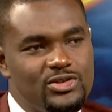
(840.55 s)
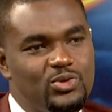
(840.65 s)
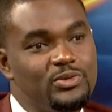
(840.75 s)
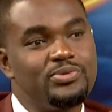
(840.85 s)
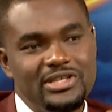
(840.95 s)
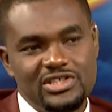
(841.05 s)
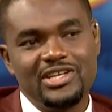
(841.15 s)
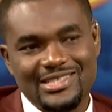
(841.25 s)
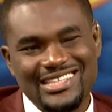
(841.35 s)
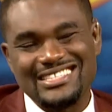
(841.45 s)
to
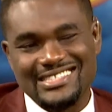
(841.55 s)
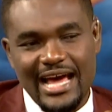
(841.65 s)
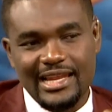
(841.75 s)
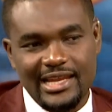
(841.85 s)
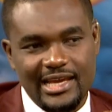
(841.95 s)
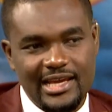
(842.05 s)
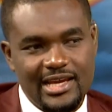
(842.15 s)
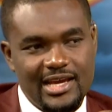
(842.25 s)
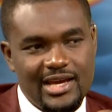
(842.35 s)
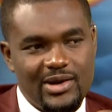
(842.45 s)
appreciate exactly
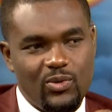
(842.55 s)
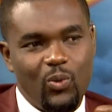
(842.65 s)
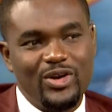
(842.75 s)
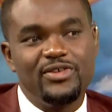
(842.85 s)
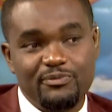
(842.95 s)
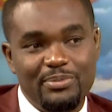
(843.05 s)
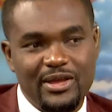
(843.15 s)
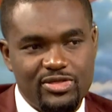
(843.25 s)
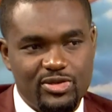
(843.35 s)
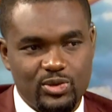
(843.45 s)
what you've been
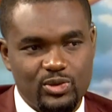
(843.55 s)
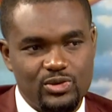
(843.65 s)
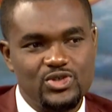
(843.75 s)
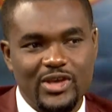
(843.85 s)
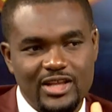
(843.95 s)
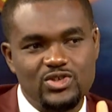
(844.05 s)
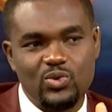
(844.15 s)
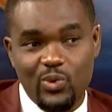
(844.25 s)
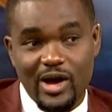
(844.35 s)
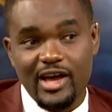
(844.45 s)
through to get to
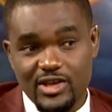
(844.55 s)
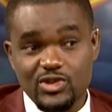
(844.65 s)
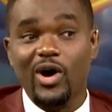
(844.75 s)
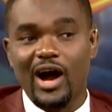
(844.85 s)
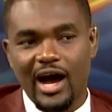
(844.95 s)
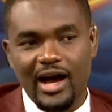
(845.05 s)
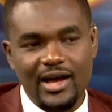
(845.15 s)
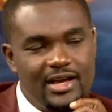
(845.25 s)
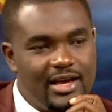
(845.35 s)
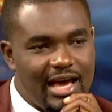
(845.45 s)
where you are
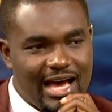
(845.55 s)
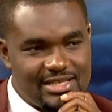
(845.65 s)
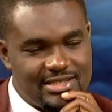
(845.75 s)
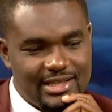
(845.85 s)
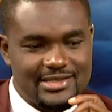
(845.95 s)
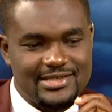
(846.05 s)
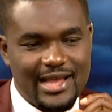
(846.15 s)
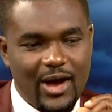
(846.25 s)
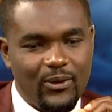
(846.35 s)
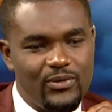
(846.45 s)
assistants
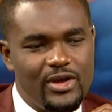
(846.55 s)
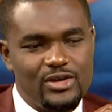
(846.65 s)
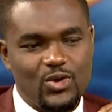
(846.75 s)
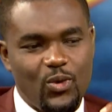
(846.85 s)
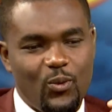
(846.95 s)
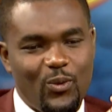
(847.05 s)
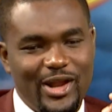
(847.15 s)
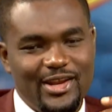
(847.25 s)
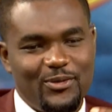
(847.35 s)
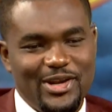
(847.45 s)
now. So
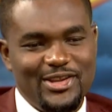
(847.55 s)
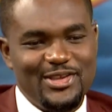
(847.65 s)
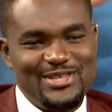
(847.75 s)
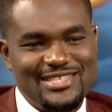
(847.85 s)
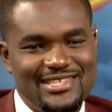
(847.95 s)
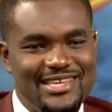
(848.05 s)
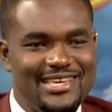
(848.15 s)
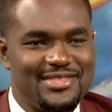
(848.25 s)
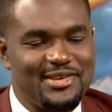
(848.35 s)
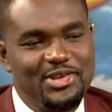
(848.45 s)
when you see
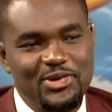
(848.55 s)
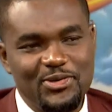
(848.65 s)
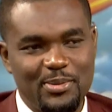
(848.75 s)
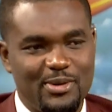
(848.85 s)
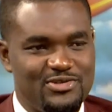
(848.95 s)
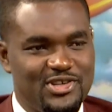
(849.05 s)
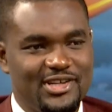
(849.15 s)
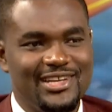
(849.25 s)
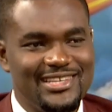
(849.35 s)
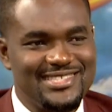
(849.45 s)
the new crop of
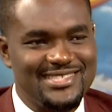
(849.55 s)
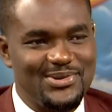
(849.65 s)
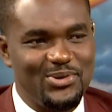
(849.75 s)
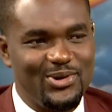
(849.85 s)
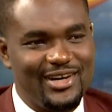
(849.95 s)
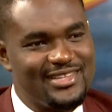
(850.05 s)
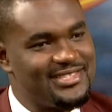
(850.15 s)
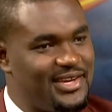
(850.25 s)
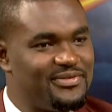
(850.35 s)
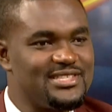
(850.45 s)
journalists who are
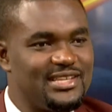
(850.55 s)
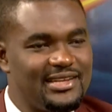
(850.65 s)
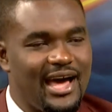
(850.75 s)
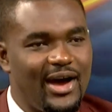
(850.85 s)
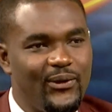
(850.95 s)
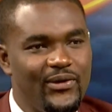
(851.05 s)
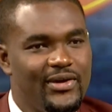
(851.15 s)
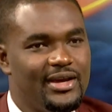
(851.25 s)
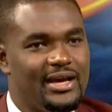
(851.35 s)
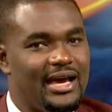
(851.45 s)
surfacing now,
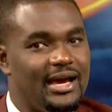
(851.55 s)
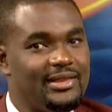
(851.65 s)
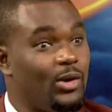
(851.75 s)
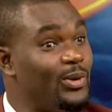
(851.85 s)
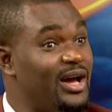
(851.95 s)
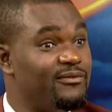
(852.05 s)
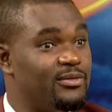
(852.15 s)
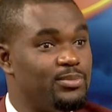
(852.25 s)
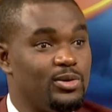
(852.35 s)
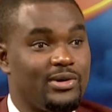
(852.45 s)
now we
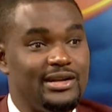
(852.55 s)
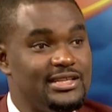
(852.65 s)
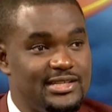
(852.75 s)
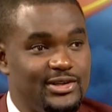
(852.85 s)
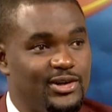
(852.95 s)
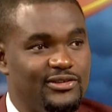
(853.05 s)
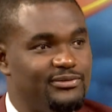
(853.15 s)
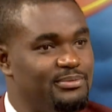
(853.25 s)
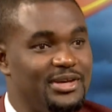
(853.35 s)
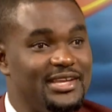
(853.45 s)
have plurality of
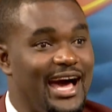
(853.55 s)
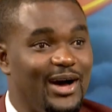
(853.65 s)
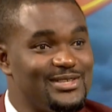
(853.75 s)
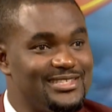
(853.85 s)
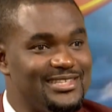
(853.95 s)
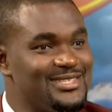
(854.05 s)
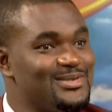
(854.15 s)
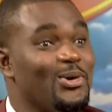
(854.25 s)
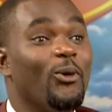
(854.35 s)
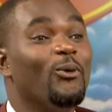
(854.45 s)
media houses,
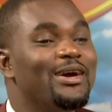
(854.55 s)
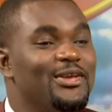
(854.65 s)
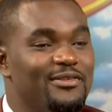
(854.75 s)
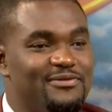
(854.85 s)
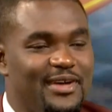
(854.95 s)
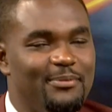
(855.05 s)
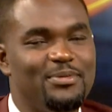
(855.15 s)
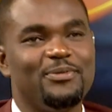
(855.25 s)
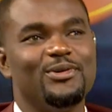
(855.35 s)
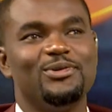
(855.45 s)
so many of them,
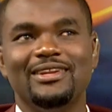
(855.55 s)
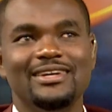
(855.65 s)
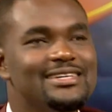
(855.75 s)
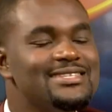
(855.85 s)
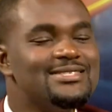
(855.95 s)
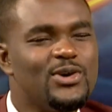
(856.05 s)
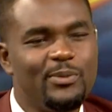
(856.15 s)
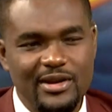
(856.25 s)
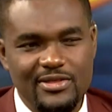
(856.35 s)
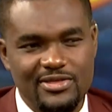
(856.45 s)
people doing so
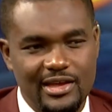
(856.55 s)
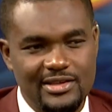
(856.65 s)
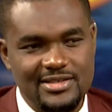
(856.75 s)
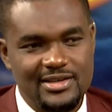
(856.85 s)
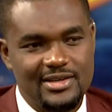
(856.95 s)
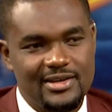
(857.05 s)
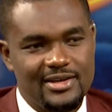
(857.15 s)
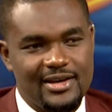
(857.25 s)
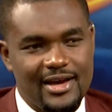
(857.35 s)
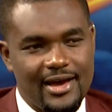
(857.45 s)
many things.
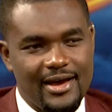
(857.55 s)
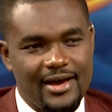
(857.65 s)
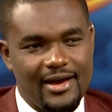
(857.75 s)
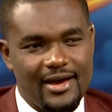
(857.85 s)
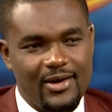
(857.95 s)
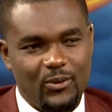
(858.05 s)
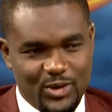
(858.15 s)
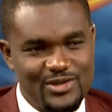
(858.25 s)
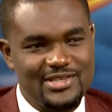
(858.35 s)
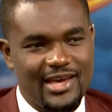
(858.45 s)
Would
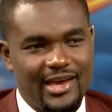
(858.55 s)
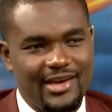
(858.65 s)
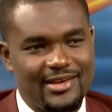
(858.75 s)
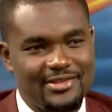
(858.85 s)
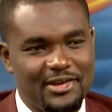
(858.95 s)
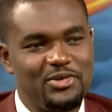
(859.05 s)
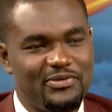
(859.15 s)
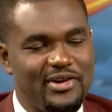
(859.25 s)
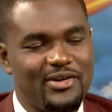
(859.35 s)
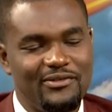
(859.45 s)
you say that you're
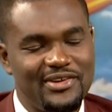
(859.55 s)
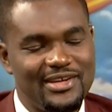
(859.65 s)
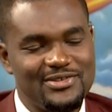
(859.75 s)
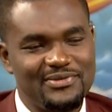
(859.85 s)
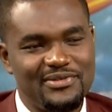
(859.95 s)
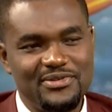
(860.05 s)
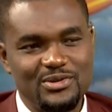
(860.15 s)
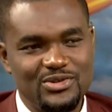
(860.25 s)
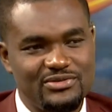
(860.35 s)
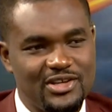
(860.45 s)
very confident of the
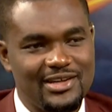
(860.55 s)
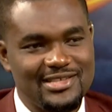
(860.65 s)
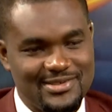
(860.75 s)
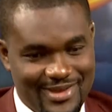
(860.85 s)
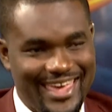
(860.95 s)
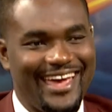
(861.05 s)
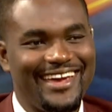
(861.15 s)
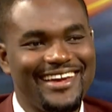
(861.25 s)
future of journalism here in